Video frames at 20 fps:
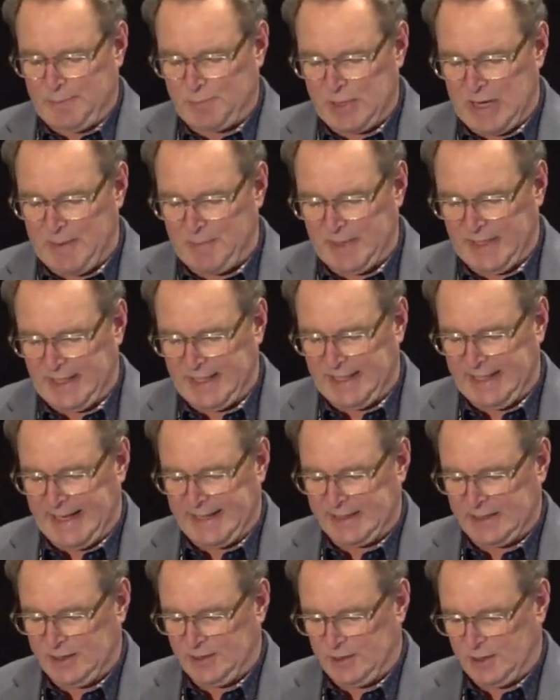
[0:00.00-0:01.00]
property
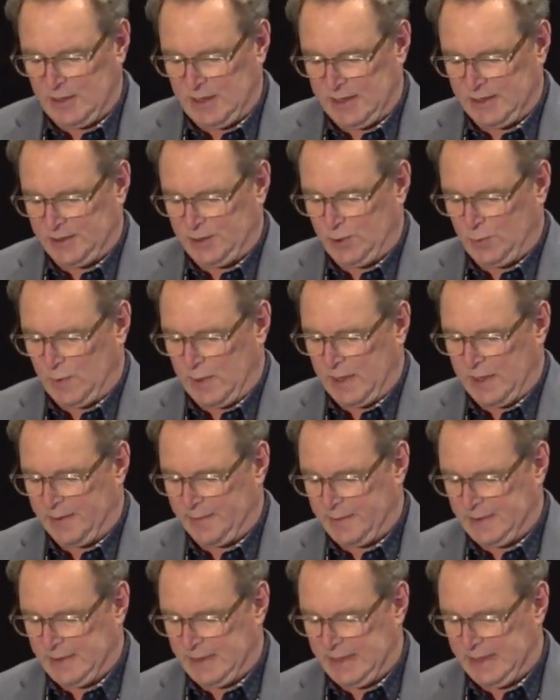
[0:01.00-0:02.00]
connected to
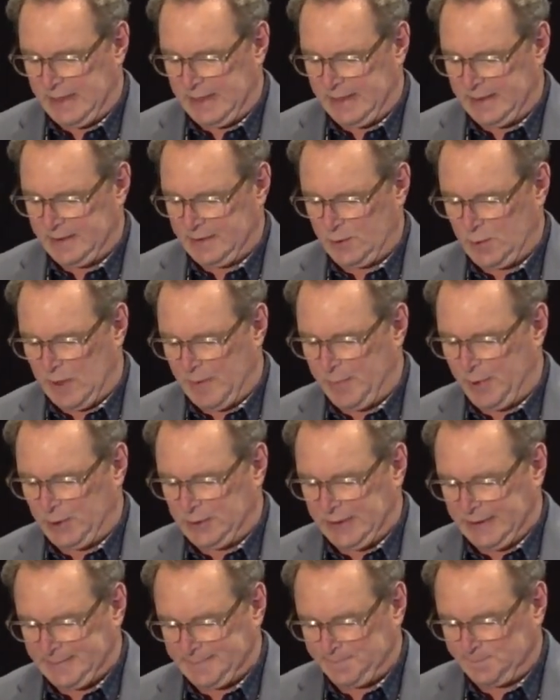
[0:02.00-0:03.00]
our
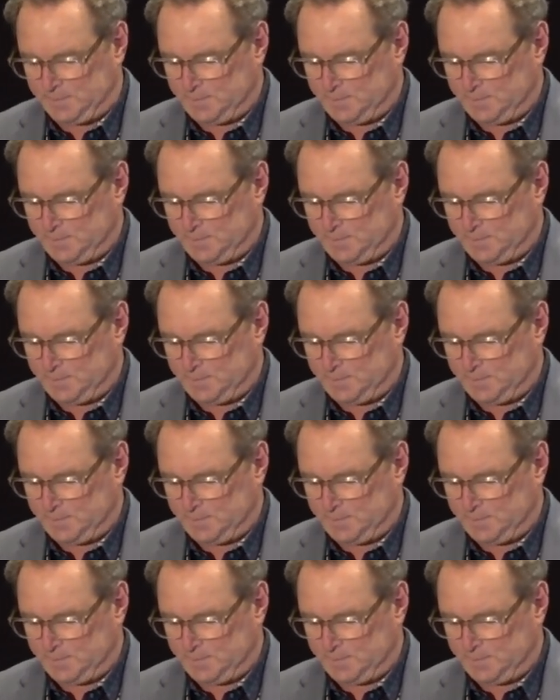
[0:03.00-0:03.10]
building.